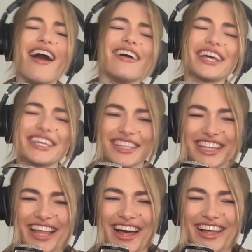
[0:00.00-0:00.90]
like
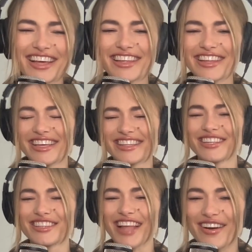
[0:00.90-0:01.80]
the
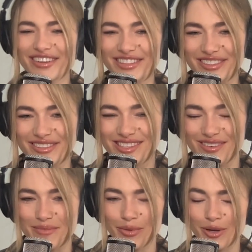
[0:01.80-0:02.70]
louder you
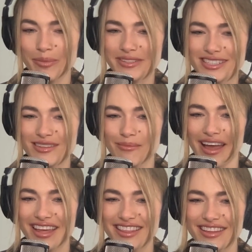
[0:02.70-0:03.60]
scream poop into the
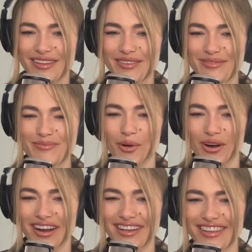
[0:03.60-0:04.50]
mic, the
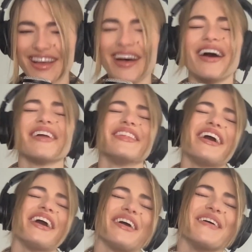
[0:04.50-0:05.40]
more. Oh,
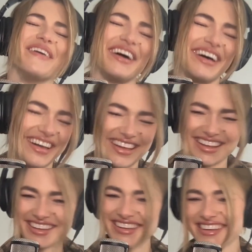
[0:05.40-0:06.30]
no.
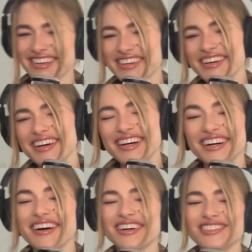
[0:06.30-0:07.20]

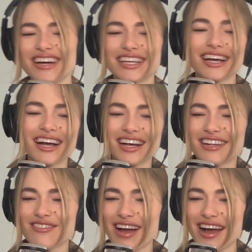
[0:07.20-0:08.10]
Oh my
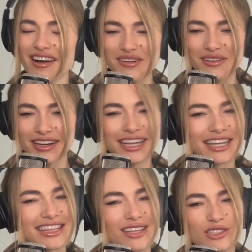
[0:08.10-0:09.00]
God! Wow,
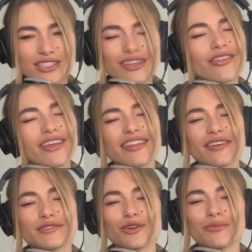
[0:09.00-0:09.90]
they just sound like they
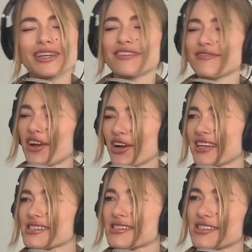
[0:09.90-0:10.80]
have so many
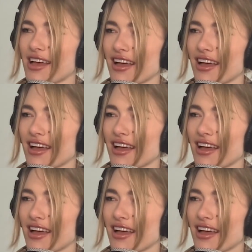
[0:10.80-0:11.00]
various,